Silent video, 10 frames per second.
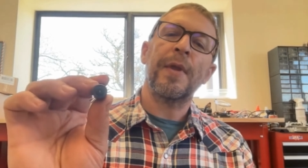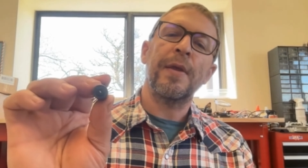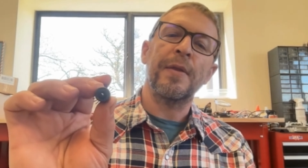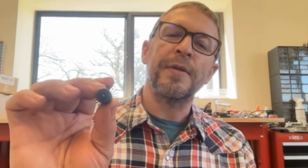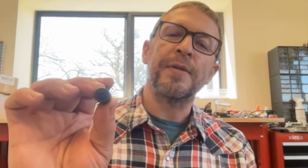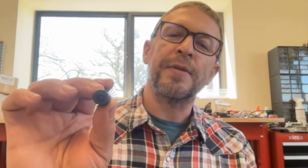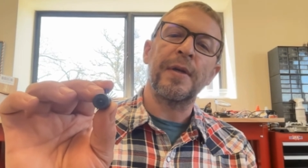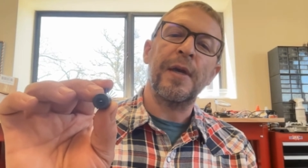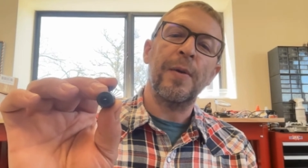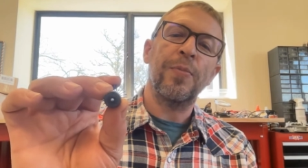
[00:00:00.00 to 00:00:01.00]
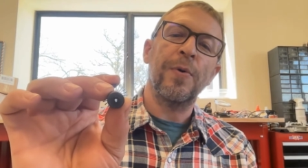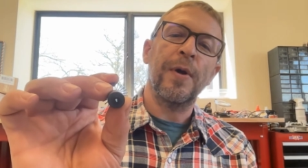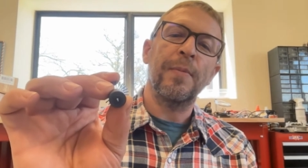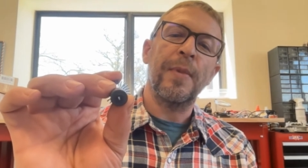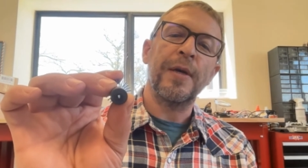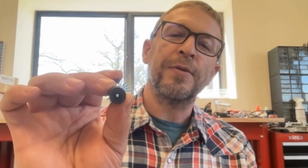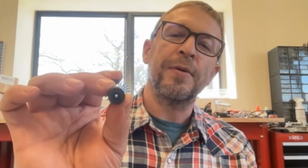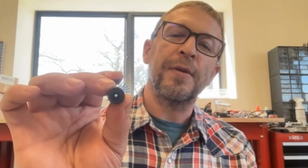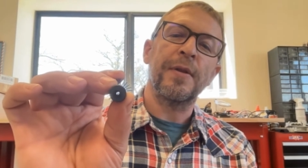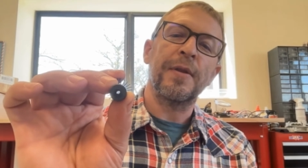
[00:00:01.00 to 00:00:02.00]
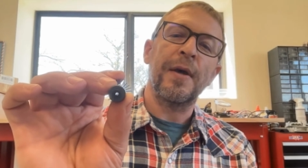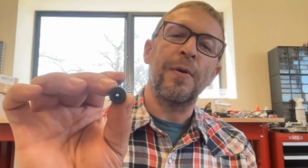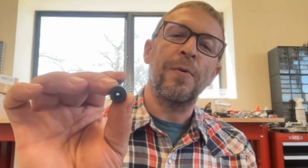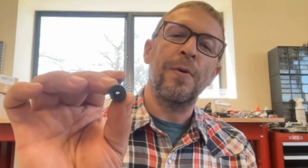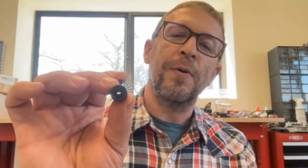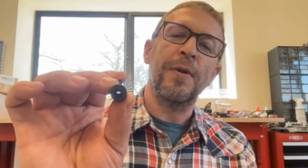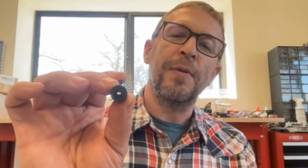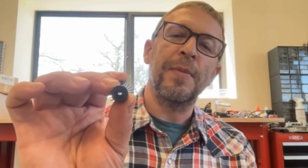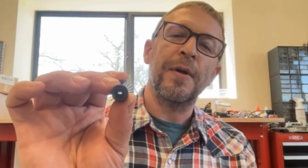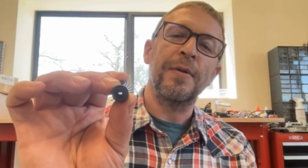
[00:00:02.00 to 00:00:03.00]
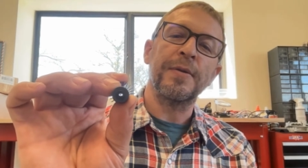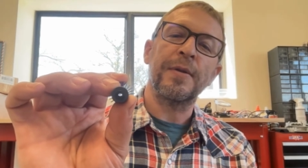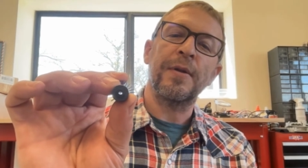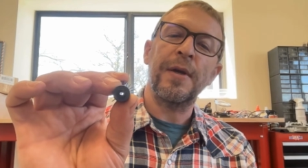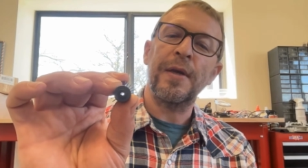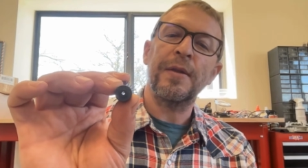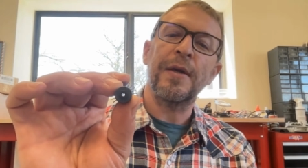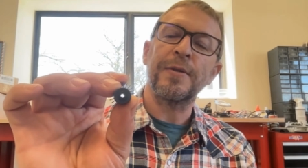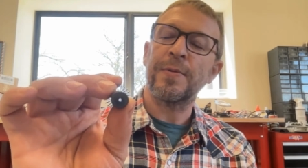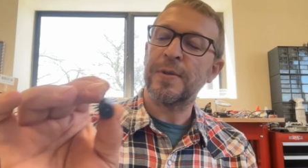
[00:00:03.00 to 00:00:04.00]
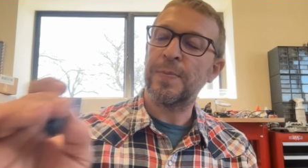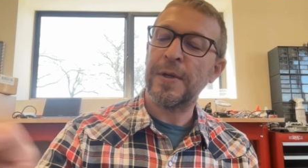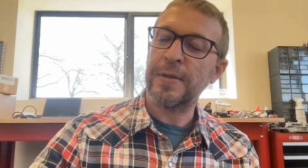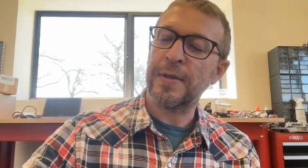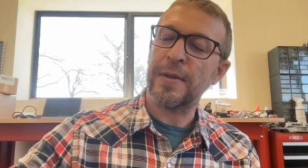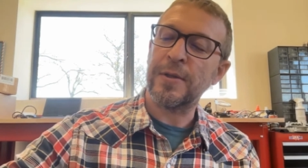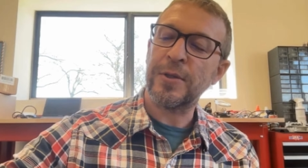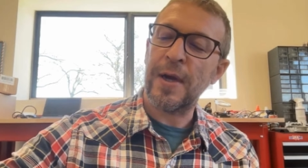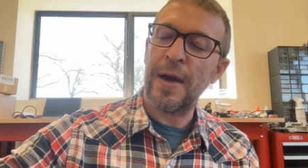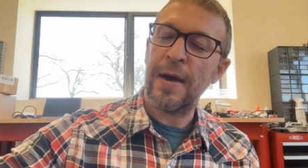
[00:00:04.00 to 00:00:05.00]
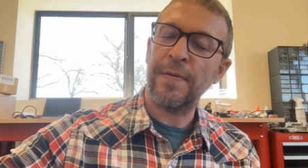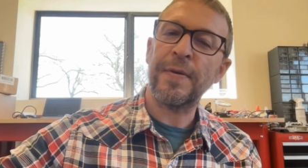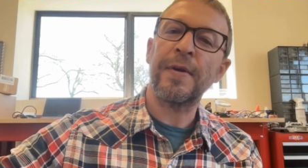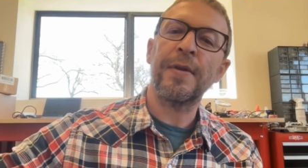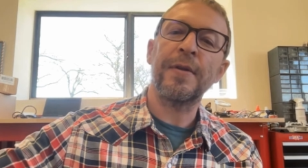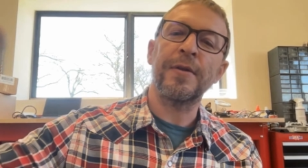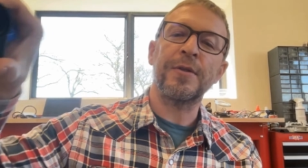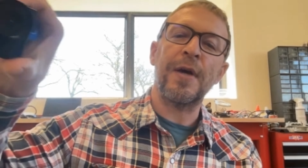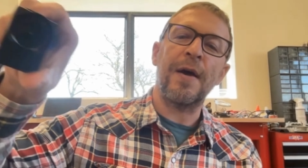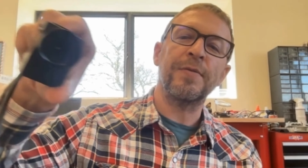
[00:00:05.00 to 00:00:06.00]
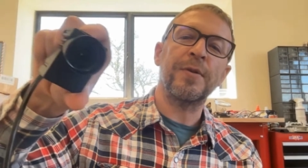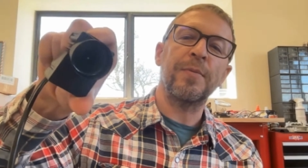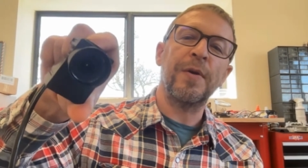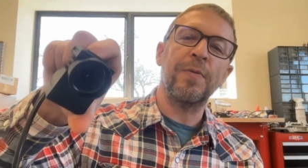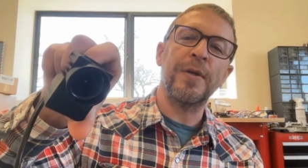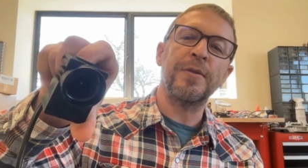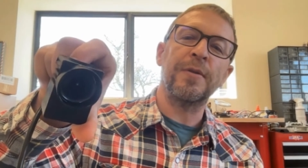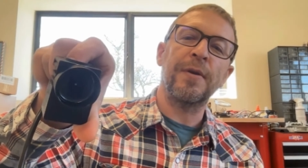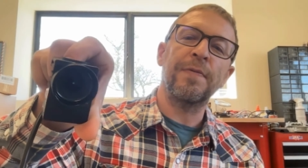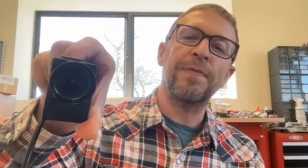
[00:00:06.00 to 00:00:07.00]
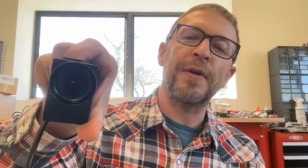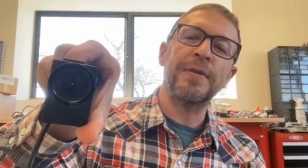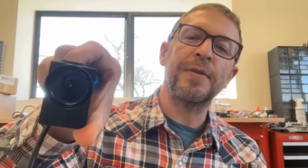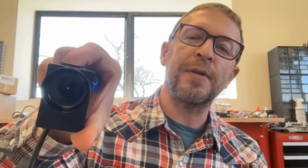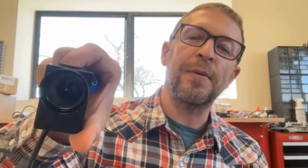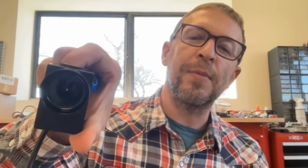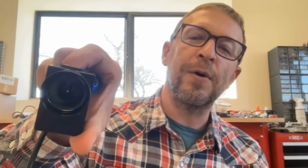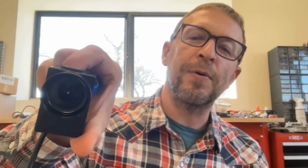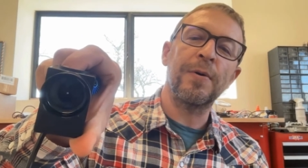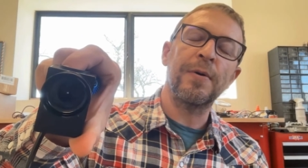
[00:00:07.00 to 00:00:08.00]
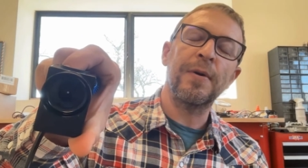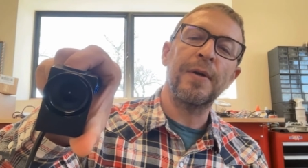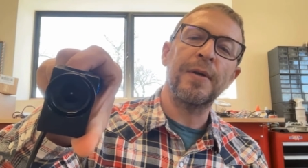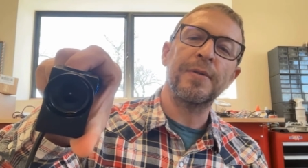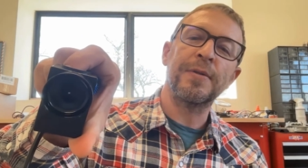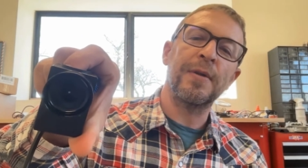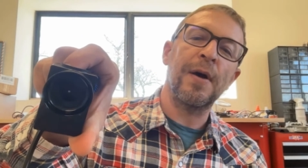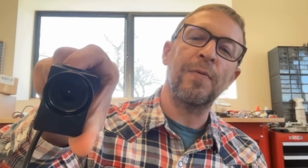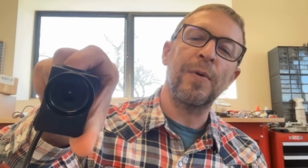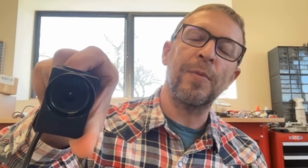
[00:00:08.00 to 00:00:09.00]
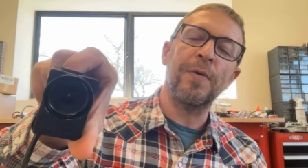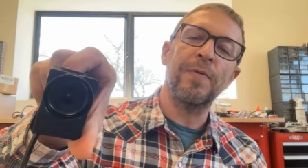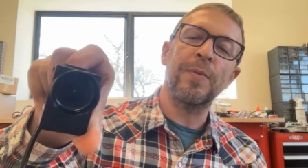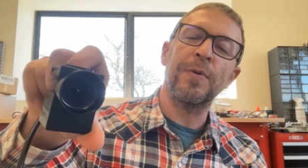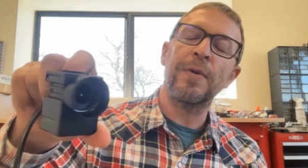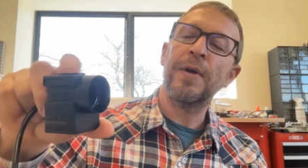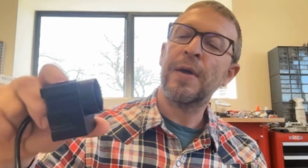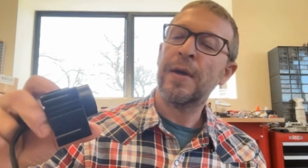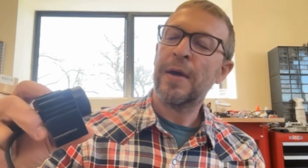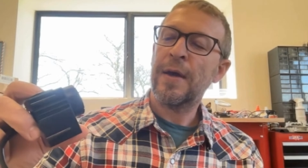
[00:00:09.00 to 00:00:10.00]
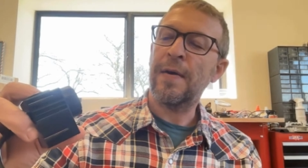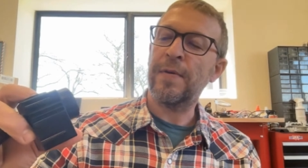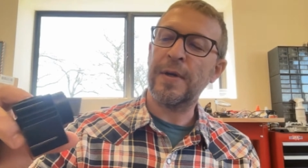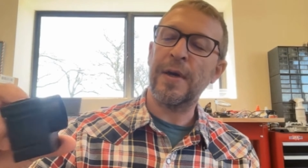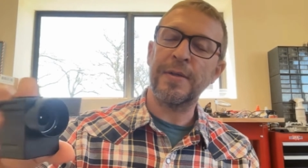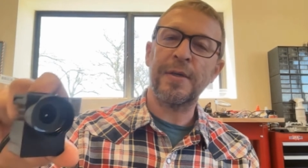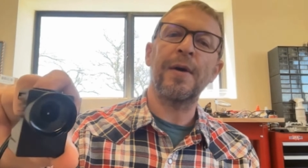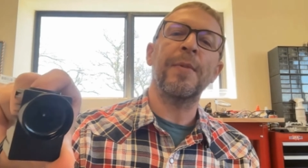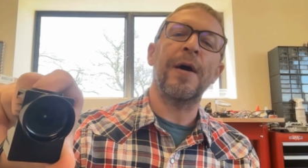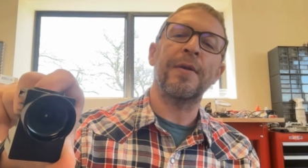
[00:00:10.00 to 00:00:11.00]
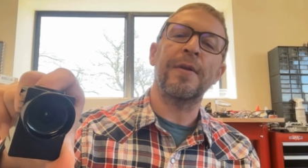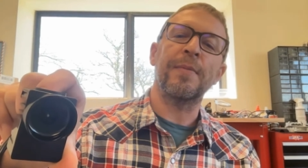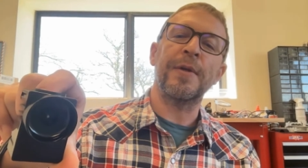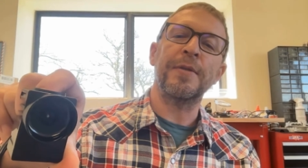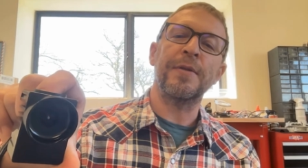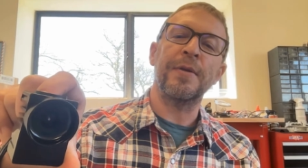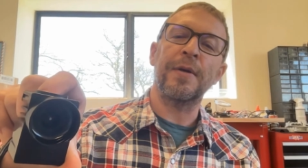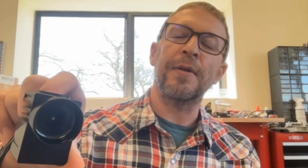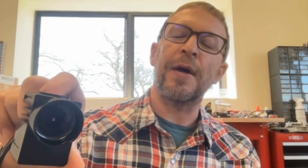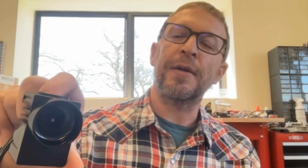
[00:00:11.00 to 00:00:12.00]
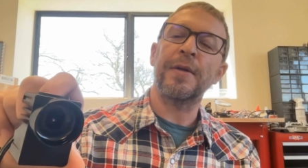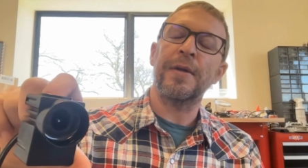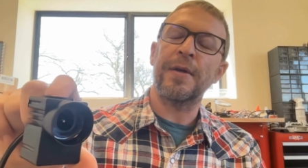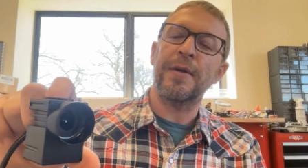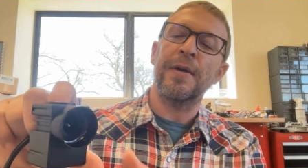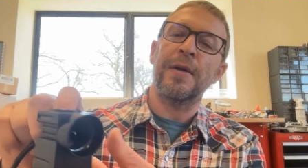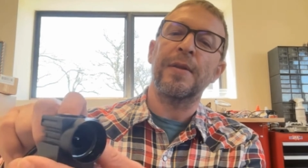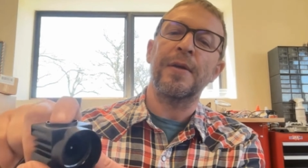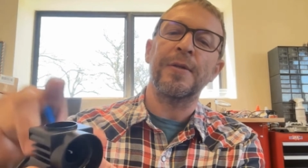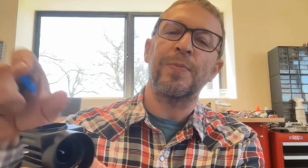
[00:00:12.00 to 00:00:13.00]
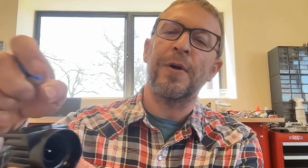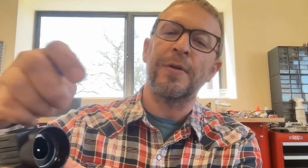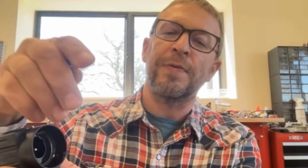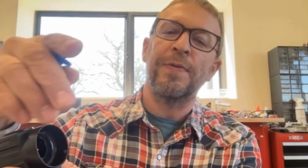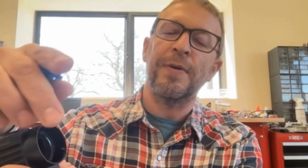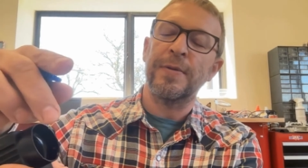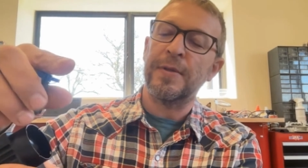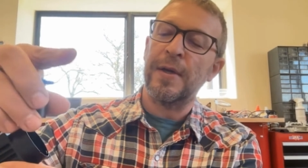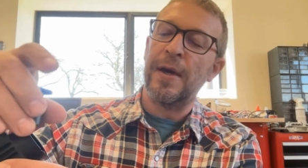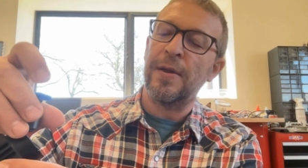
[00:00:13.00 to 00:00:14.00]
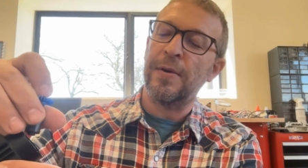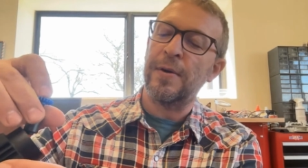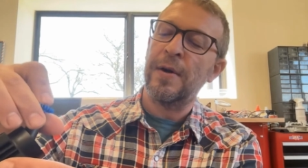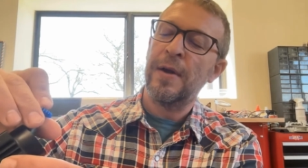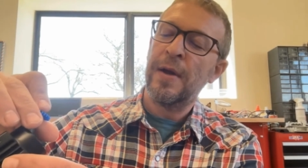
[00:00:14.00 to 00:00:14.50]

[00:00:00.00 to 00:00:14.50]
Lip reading: This is a key point. Make sure that that hole in the middle is clean. That's what spins on the shaft. The shaft should be rigidly fixed in the motor. It's not removable. If it does come out, that means you neglected it and these parts fuse together.